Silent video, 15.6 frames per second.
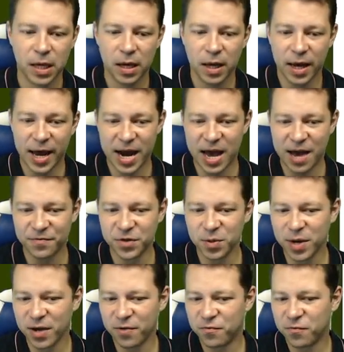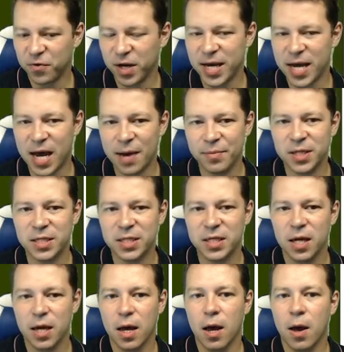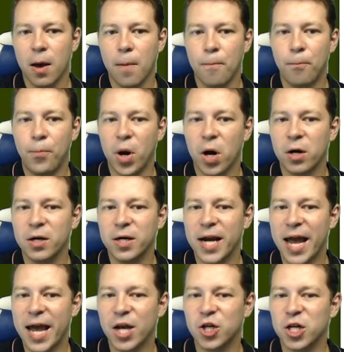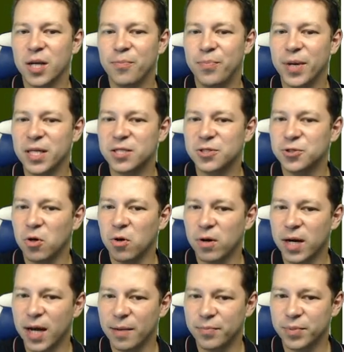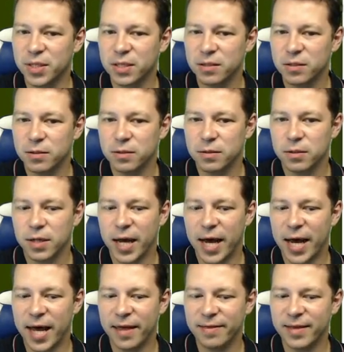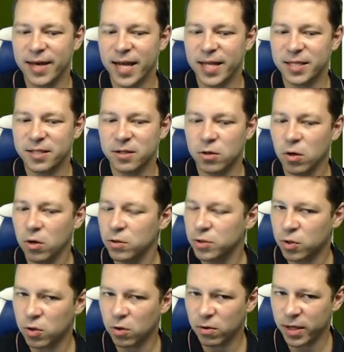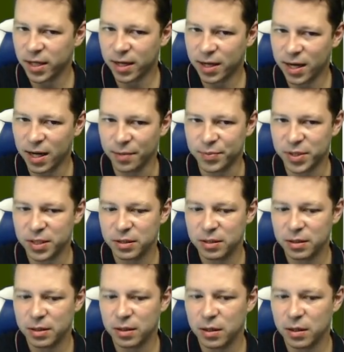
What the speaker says: And after my 3 diamonds, partner actually bids 4 clubs, and that's control in clubs.